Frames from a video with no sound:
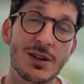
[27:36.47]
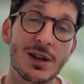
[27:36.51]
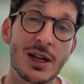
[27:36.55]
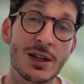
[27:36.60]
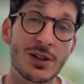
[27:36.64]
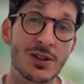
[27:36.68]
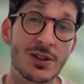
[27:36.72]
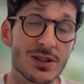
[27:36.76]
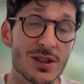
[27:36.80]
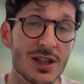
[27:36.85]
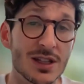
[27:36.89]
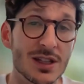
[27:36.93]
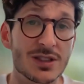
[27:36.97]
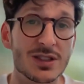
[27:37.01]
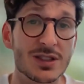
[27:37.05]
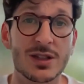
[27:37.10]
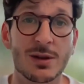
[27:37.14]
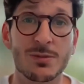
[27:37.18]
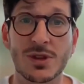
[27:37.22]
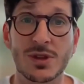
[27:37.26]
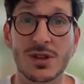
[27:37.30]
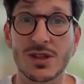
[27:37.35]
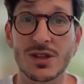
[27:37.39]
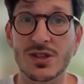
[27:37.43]
and this is
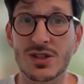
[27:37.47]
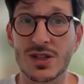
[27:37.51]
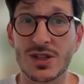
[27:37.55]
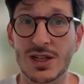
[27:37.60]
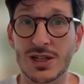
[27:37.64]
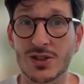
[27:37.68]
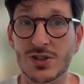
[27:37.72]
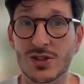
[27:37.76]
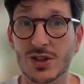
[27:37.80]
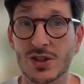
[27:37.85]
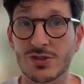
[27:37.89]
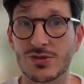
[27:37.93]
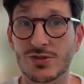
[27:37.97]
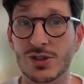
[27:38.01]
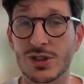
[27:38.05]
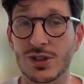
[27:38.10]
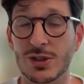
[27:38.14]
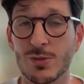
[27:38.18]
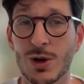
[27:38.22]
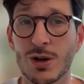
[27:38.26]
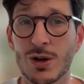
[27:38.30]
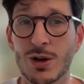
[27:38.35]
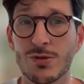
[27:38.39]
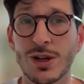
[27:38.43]
something that Sage does really
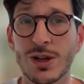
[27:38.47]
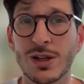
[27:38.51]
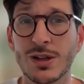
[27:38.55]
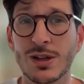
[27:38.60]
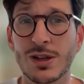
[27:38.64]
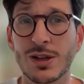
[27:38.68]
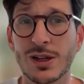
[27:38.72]
well, right?